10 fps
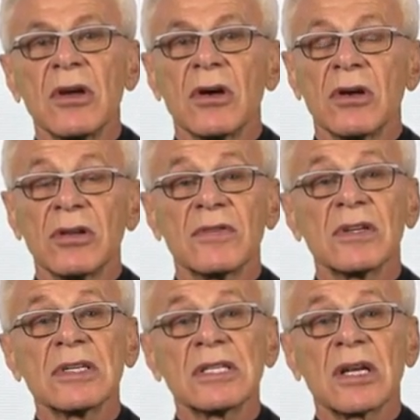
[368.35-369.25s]
or if
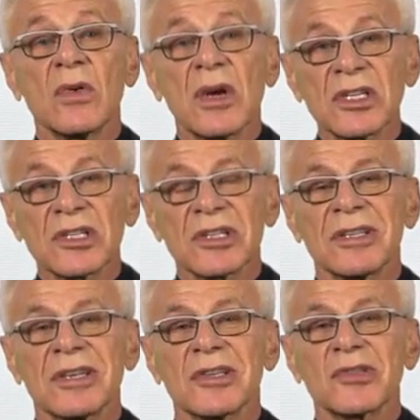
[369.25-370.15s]
there is a
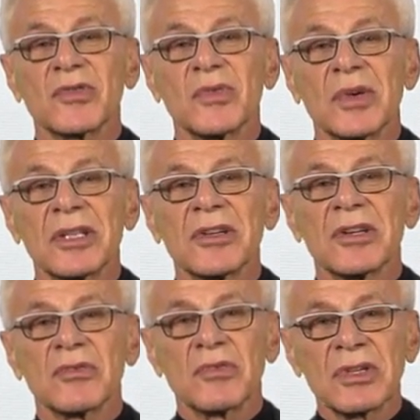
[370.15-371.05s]
question as to whether
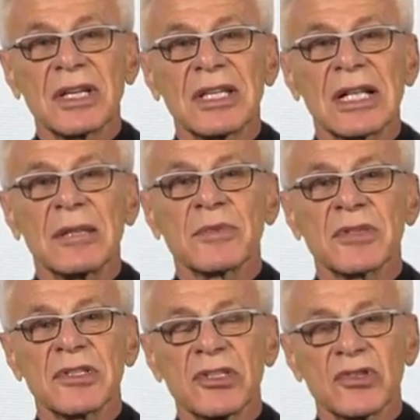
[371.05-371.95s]
a root canal
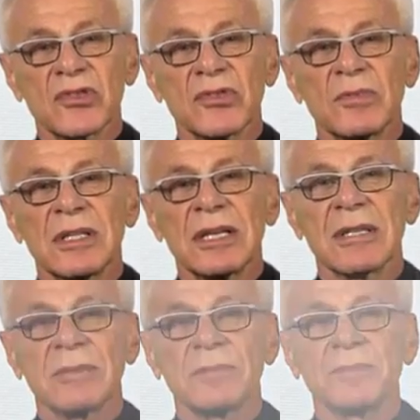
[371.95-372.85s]
procedure should be done.